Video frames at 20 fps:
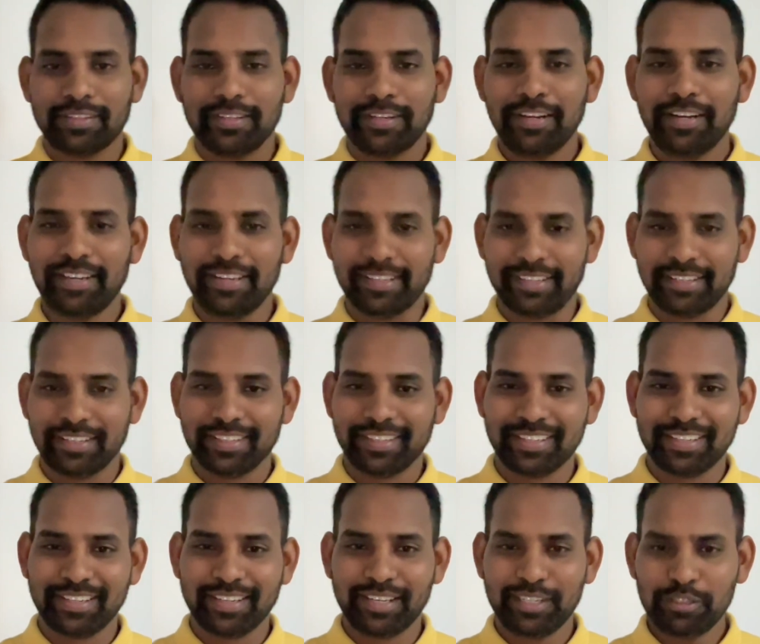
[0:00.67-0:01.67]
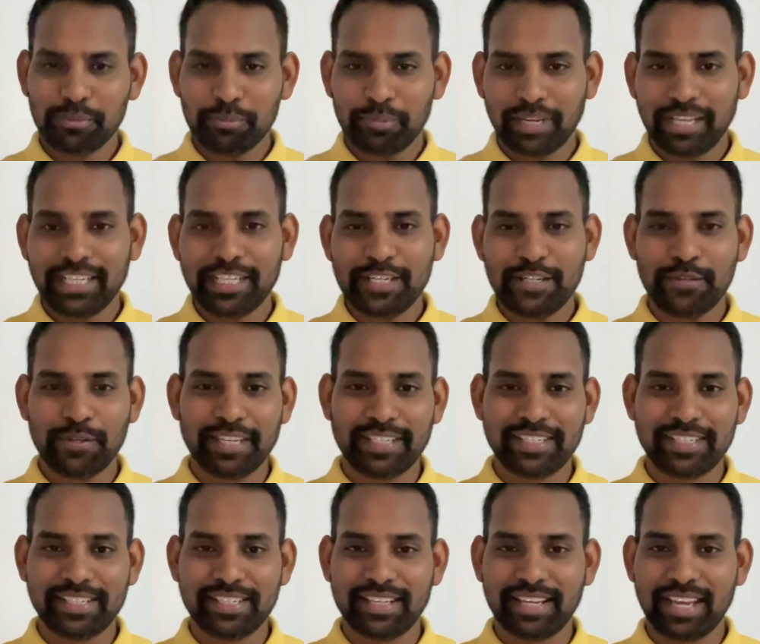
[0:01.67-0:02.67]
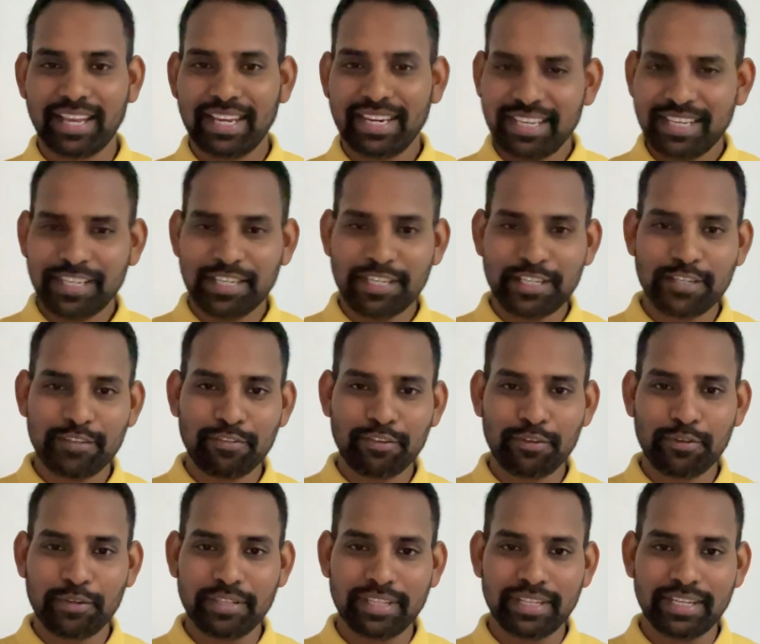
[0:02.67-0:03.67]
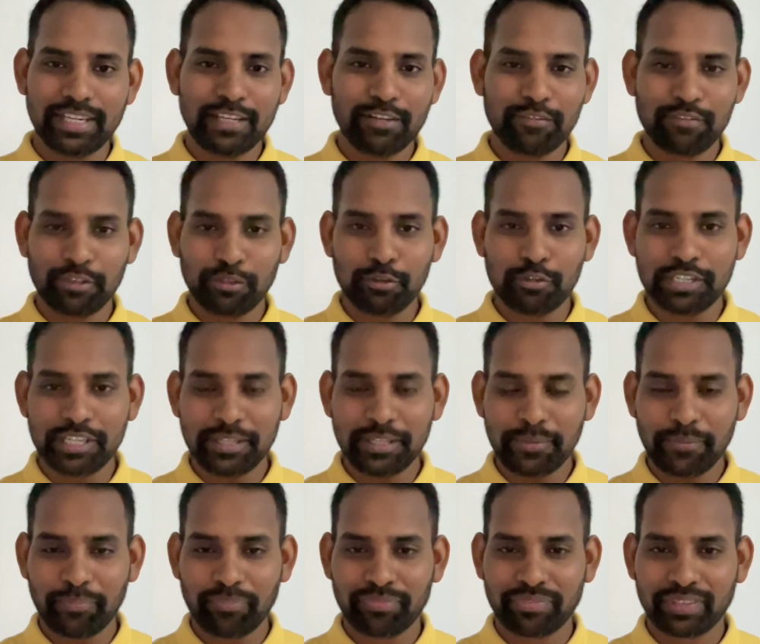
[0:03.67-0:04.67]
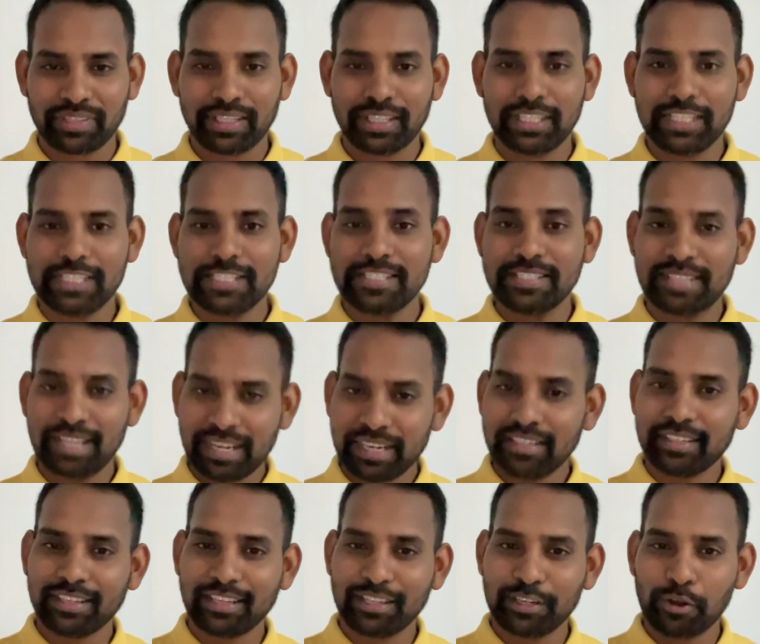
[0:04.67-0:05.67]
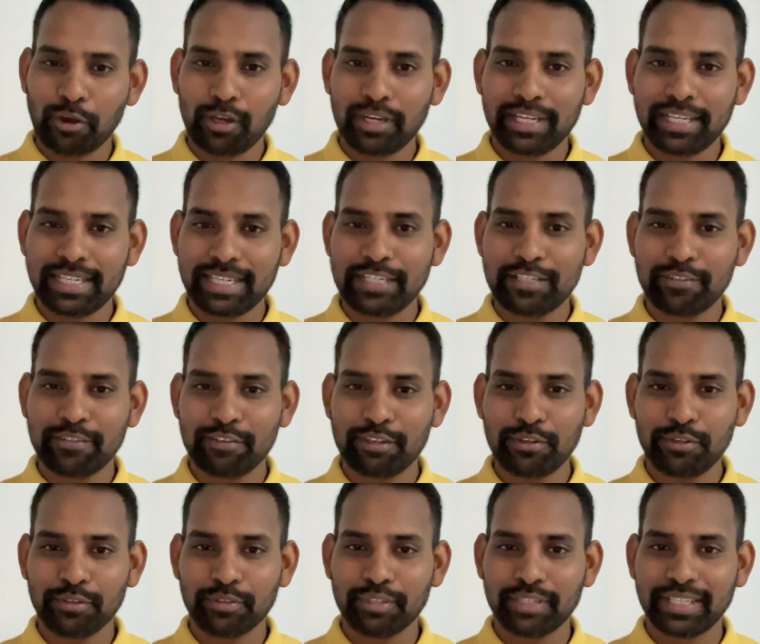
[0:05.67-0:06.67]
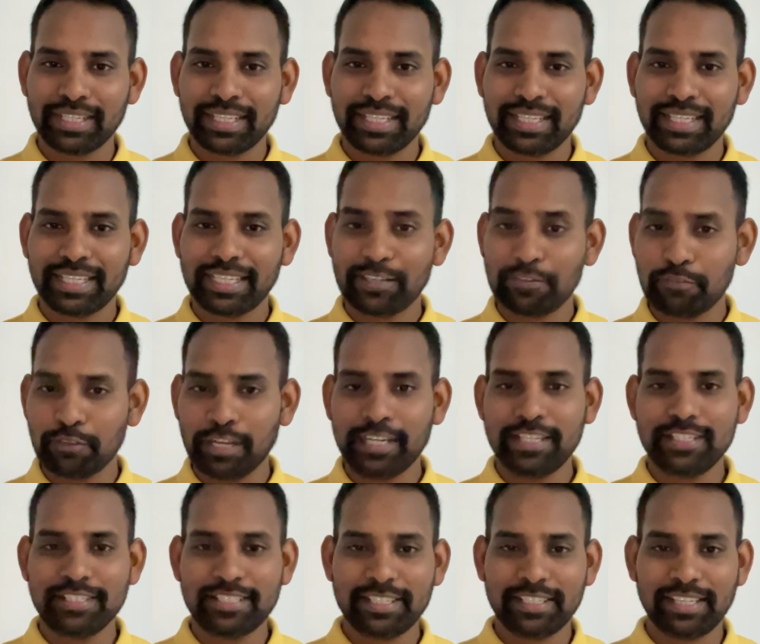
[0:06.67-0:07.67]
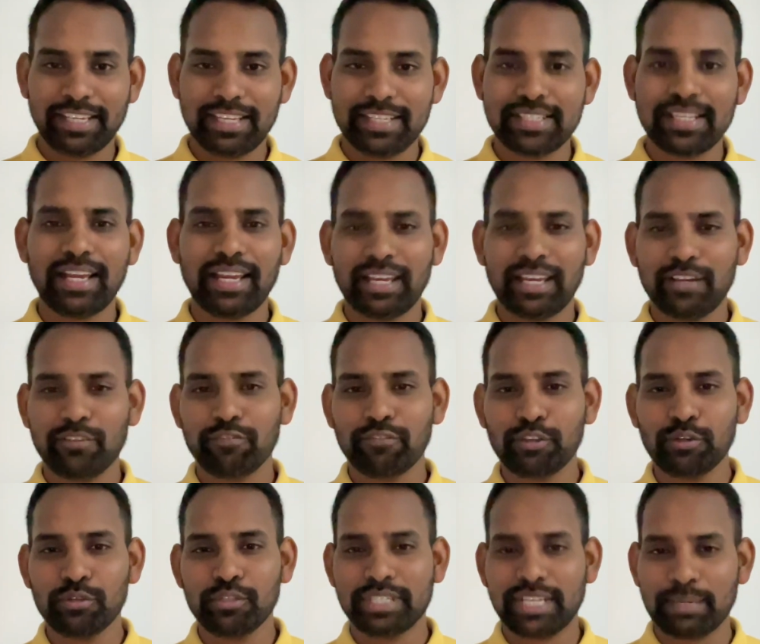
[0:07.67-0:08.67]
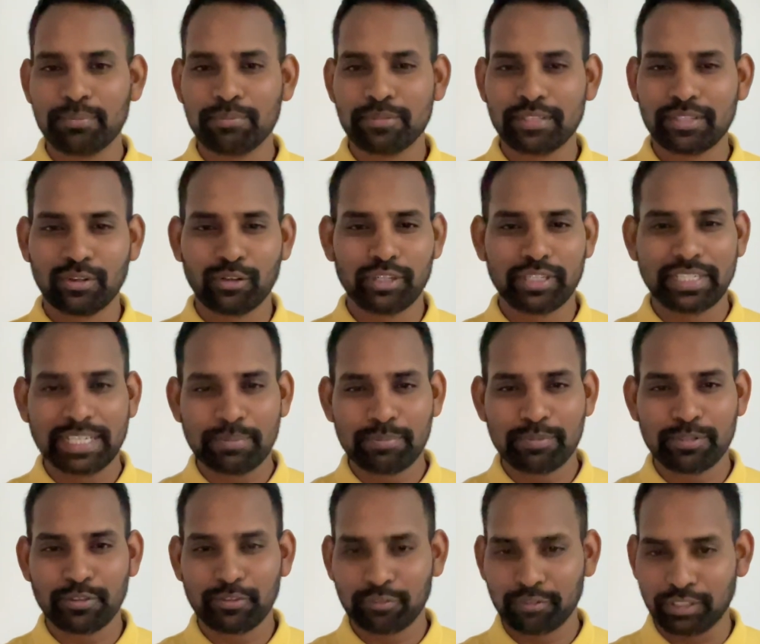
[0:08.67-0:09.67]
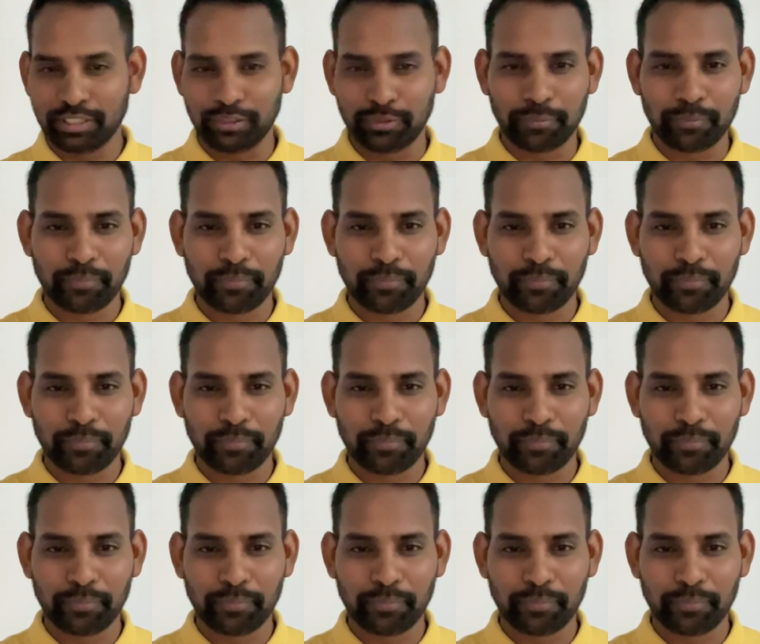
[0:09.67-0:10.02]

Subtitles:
Hi, are you planning to attend any interview in the near future? Is that an online interview? If that is the case, I have few steps or tips for you.